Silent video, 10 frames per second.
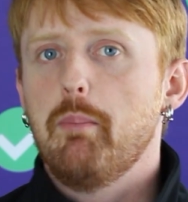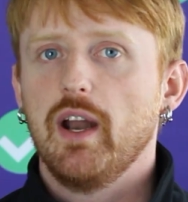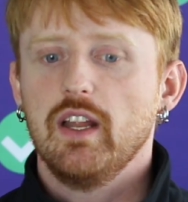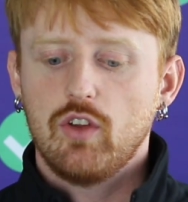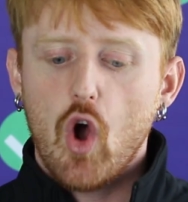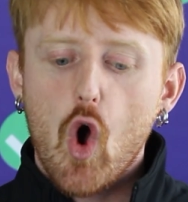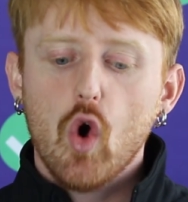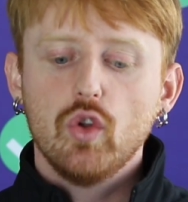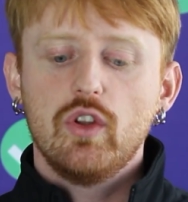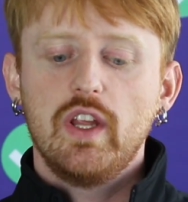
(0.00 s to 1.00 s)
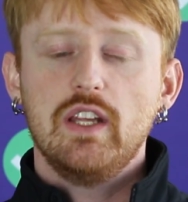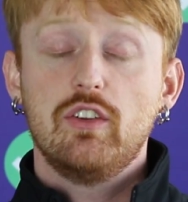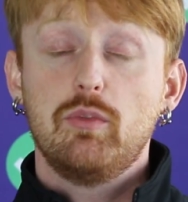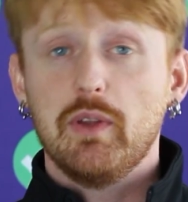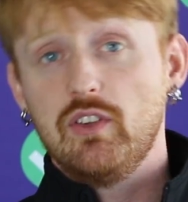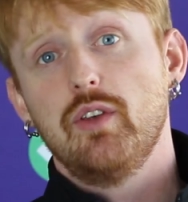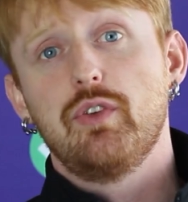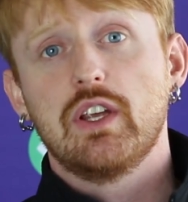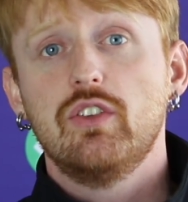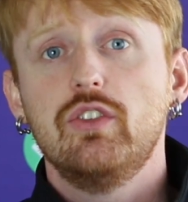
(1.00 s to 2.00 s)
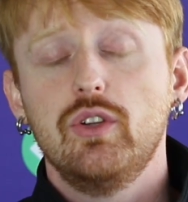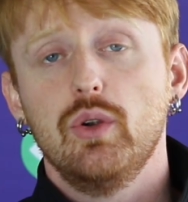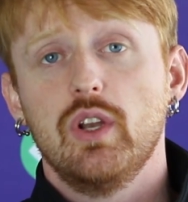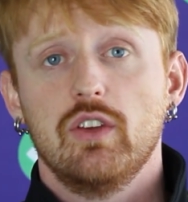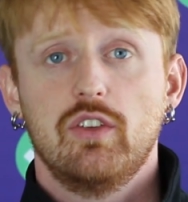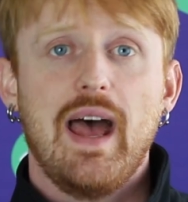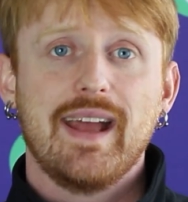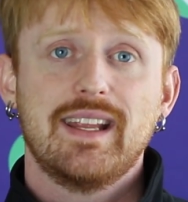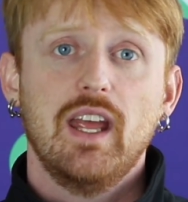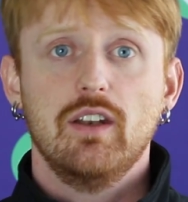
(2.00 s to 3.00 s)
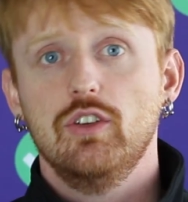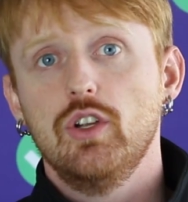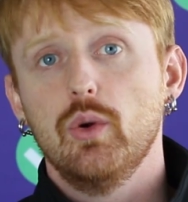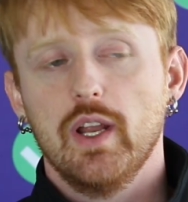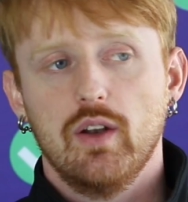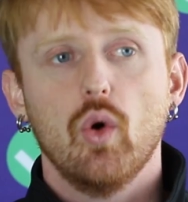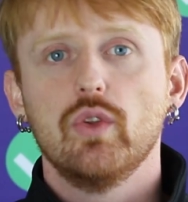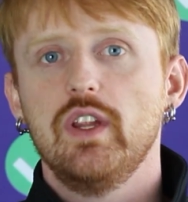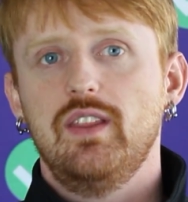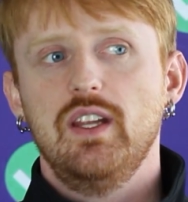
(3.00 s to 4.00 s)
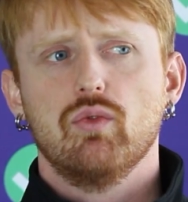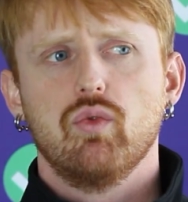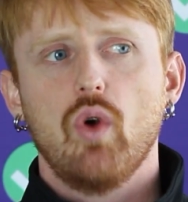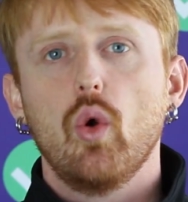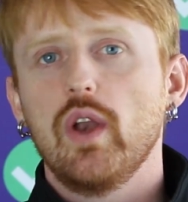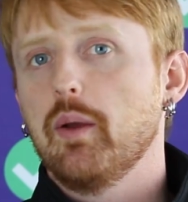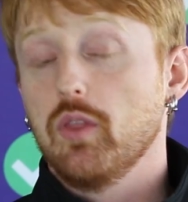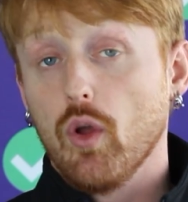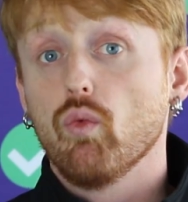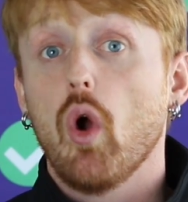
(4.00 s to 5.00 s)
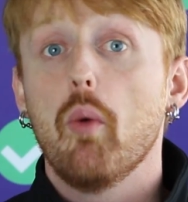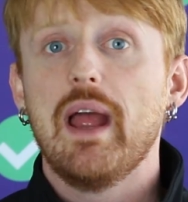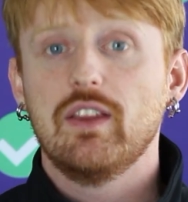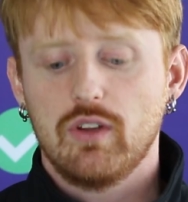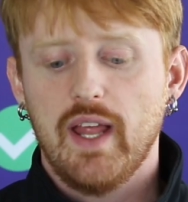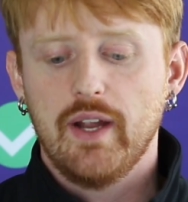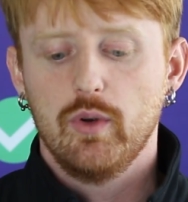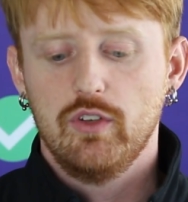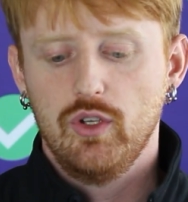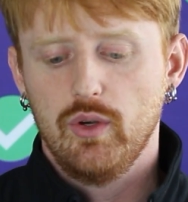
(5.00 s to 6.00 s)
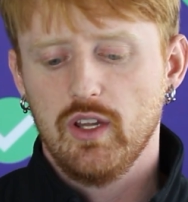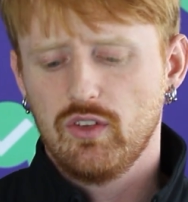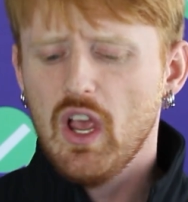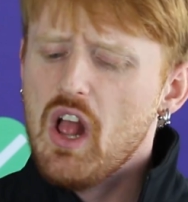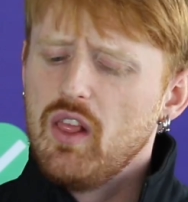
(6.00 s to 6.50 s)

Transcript: but it's only specific students that can do it, only the Romance language students.